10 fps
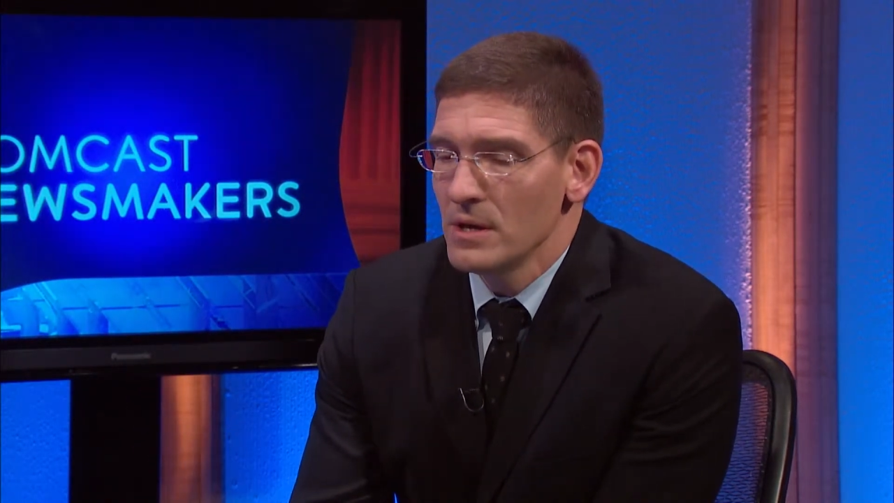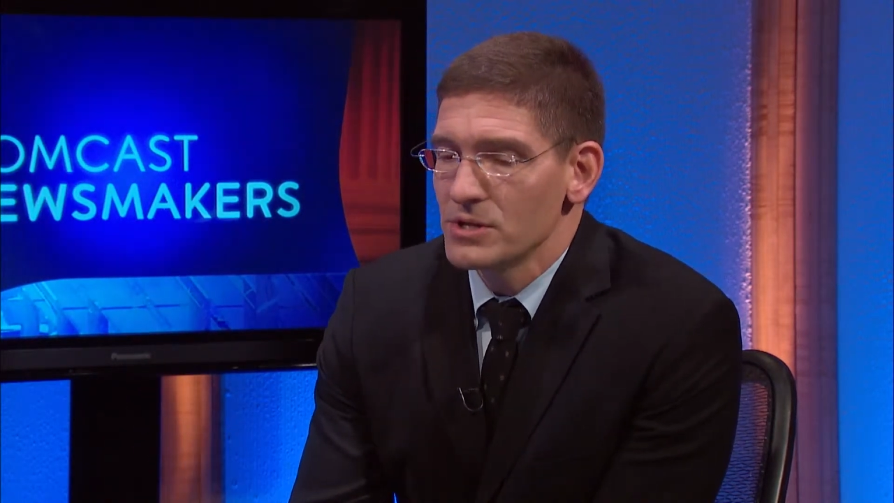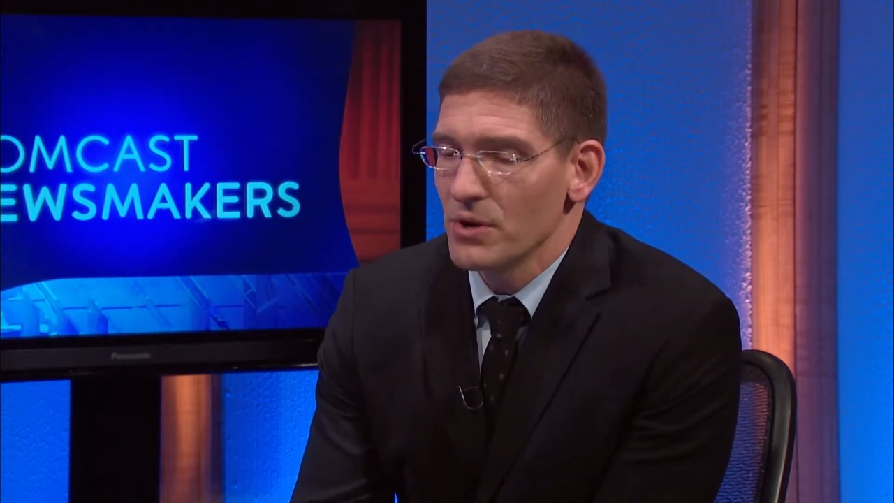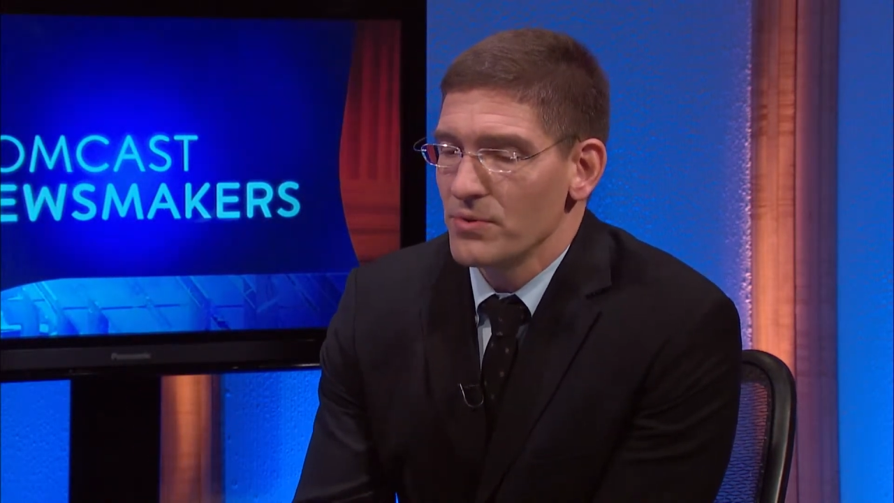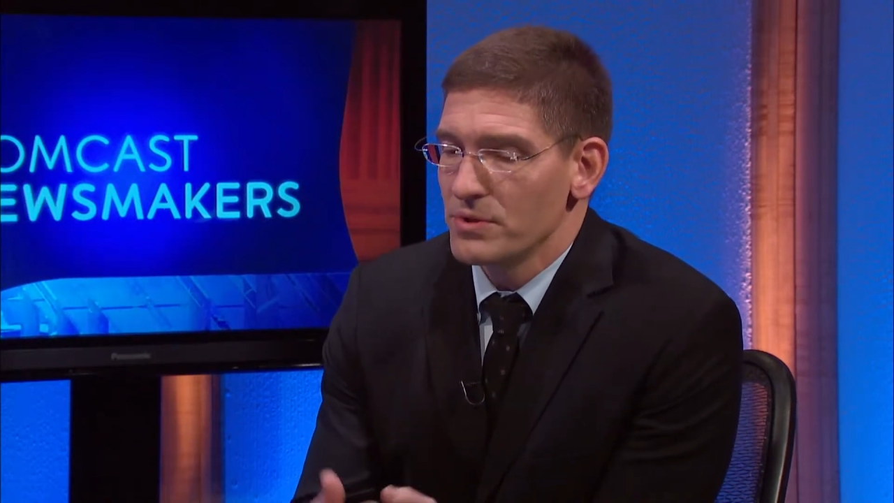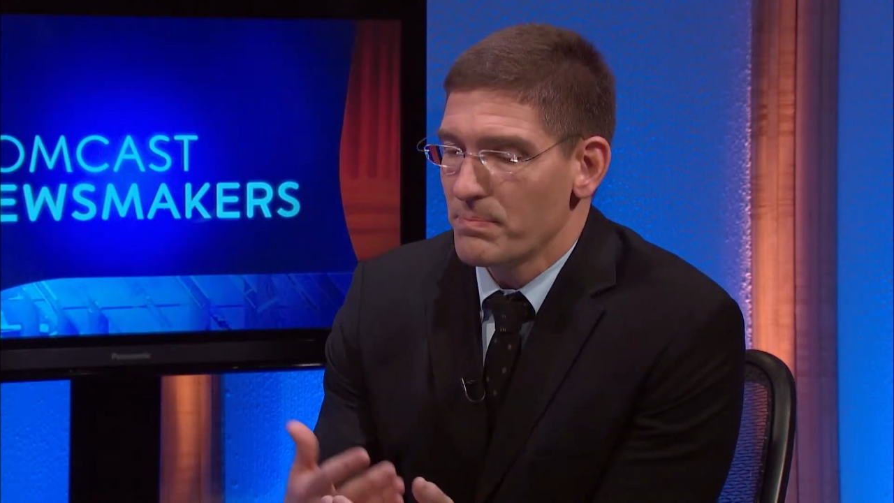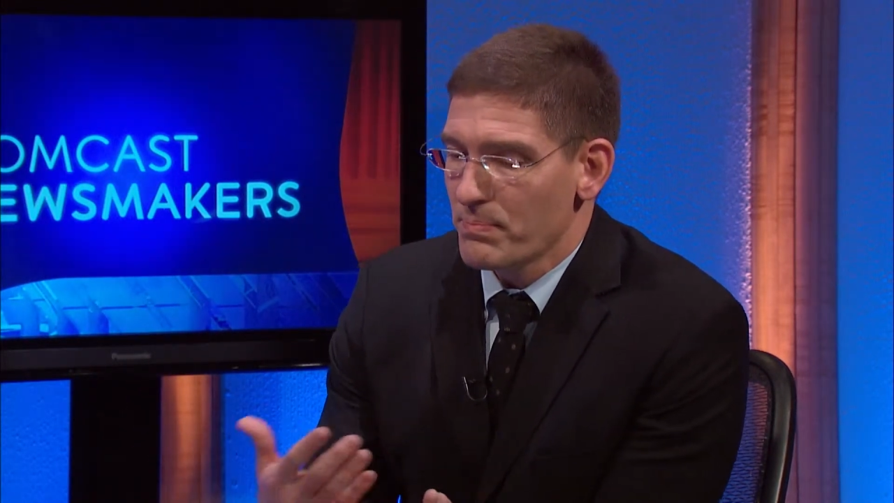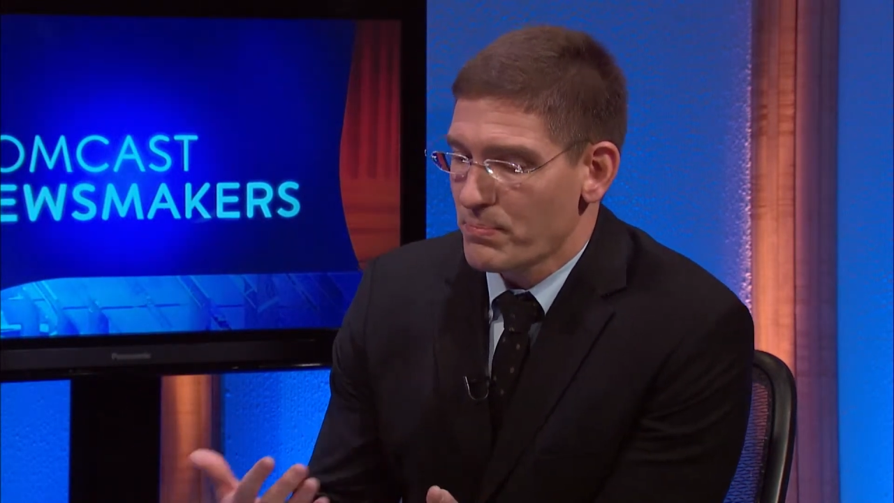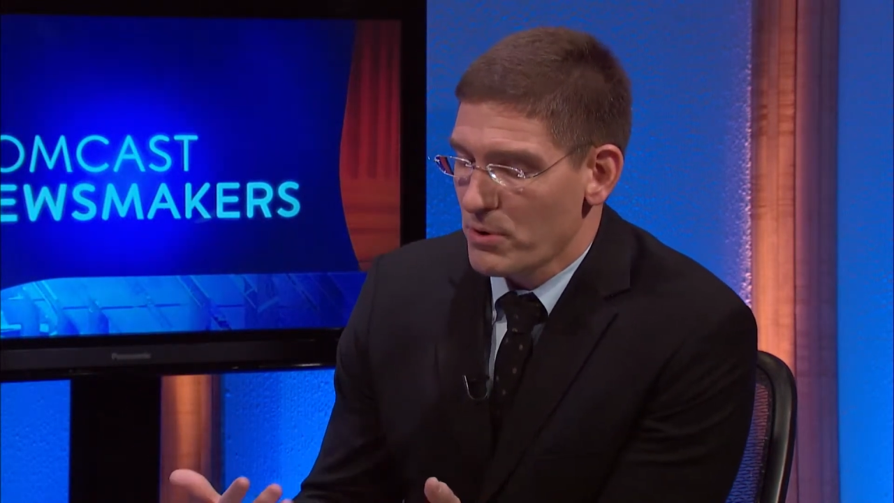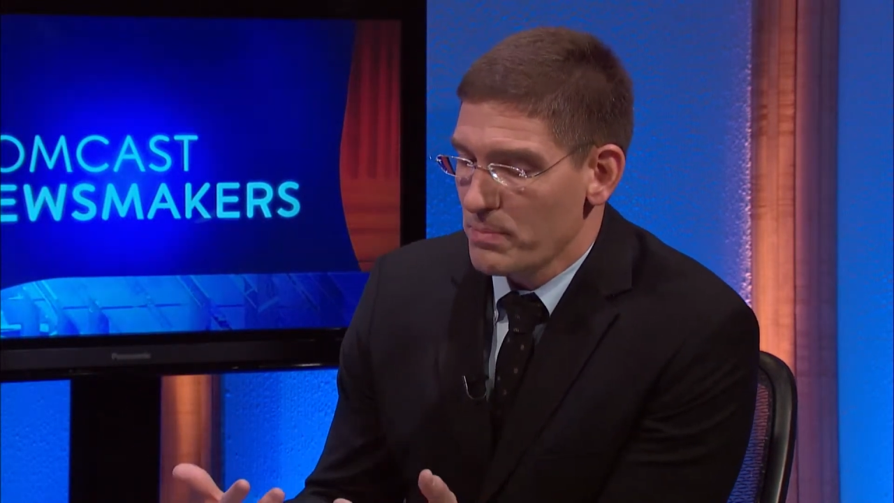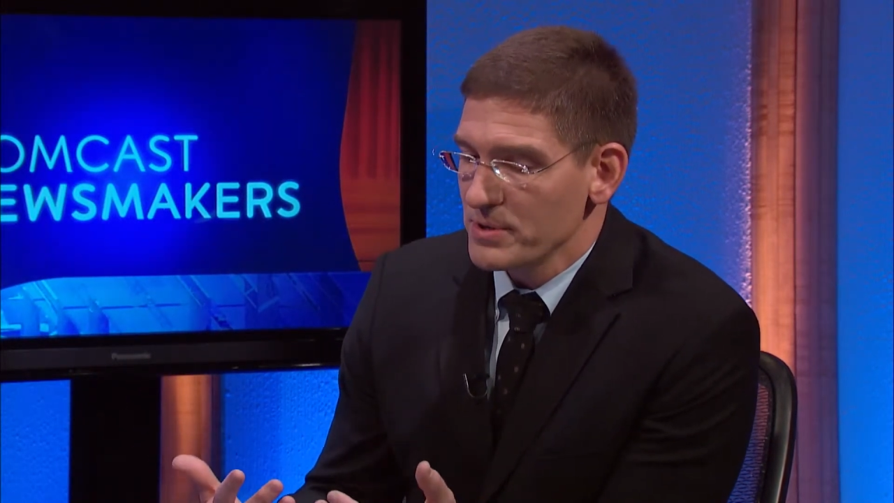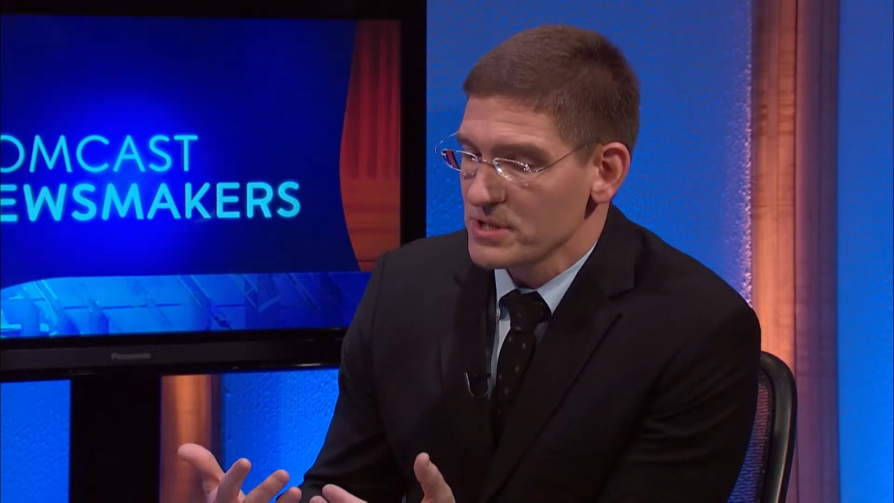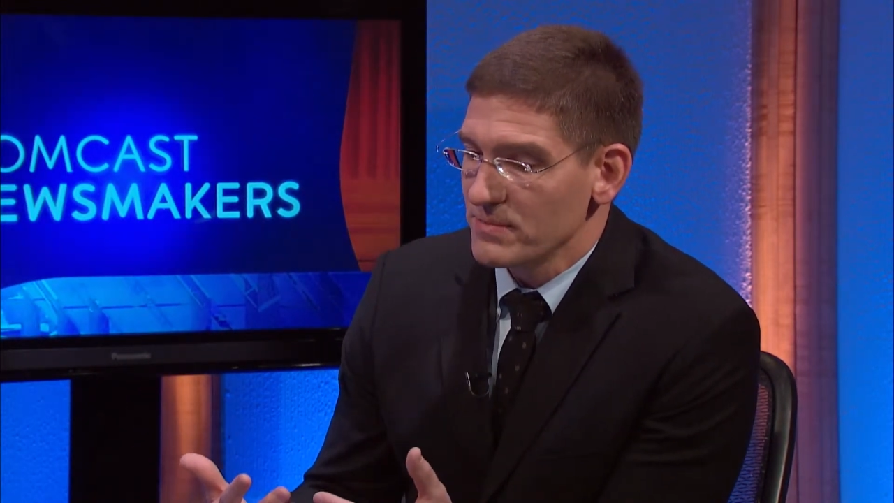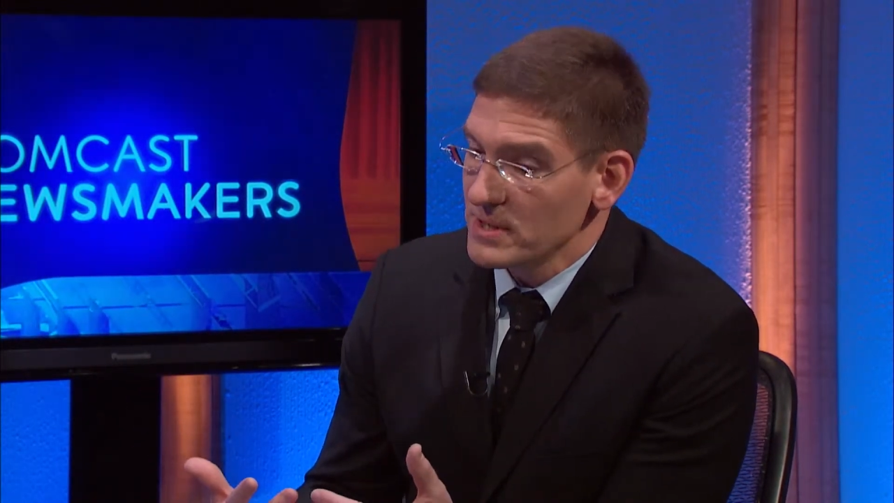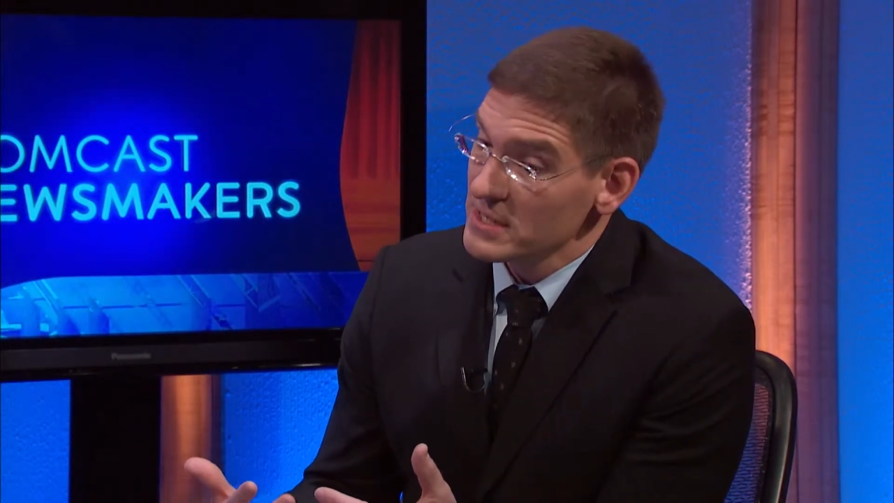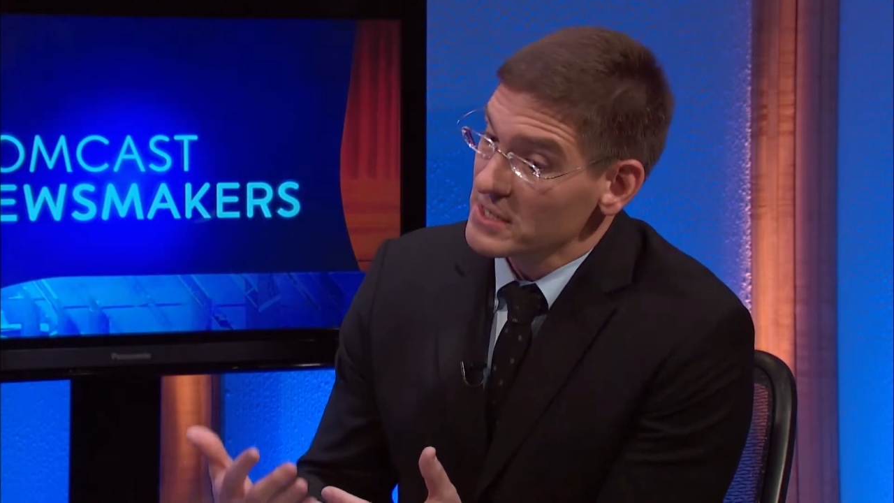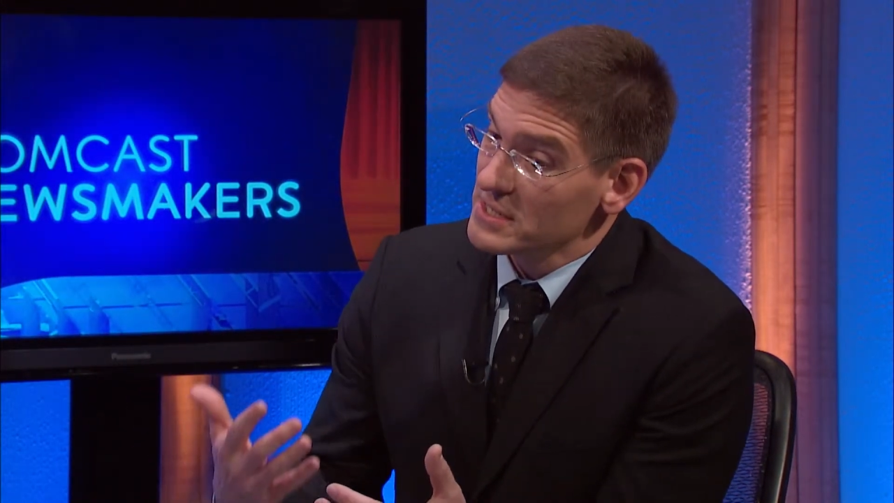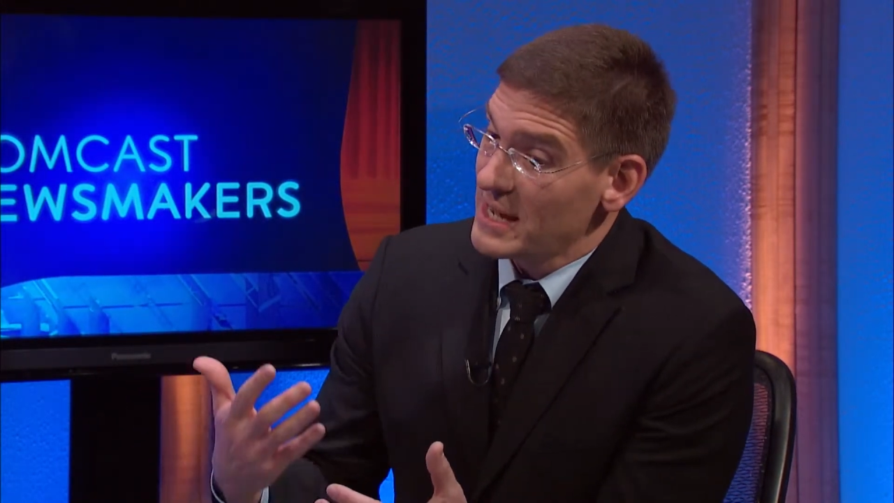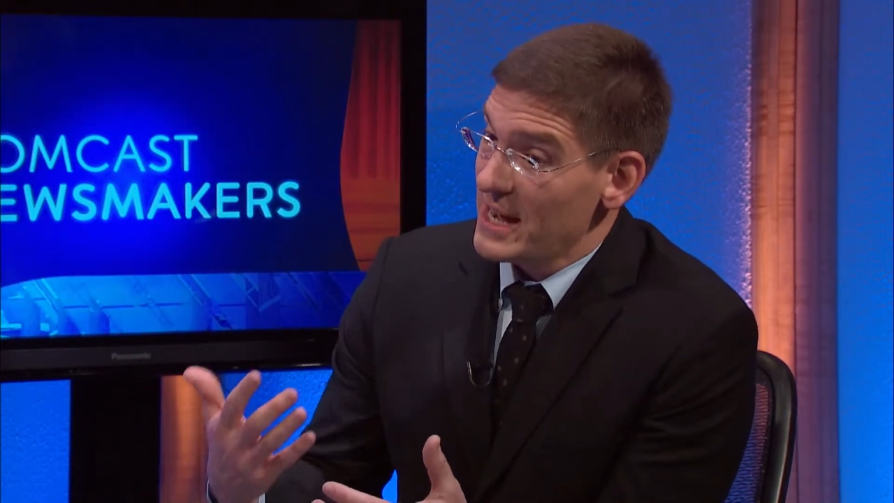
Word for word: So the purpose of this is to